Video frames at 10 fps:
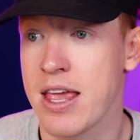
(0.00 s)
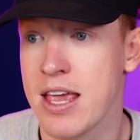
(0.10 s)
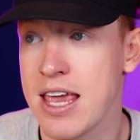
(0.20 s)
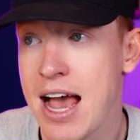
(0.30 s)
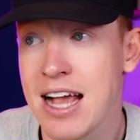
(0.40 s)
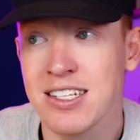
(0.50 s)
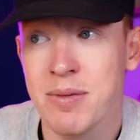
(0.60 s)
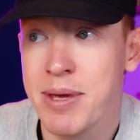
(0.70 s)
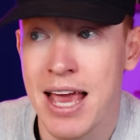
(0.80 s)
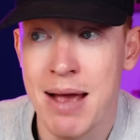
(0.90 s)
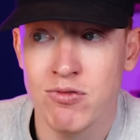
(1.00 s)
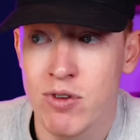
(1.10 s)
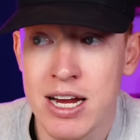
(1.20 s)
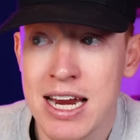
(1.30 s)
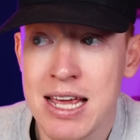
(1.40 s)
He has to be kept,
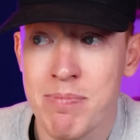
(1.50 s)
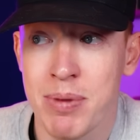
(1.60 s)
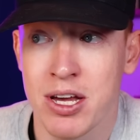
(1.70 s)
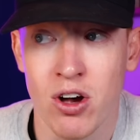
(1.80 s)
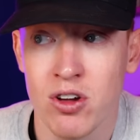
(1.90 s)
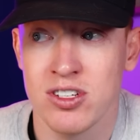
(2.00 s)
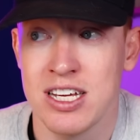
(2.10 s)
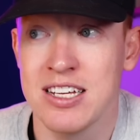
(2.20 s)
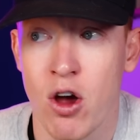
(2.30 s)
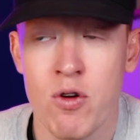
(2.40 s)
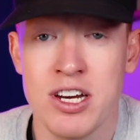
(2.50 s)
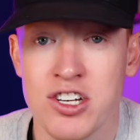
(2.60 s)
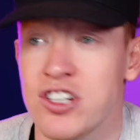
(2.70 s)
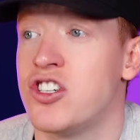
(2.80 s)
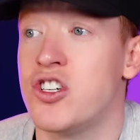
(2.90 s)
really, because he's only just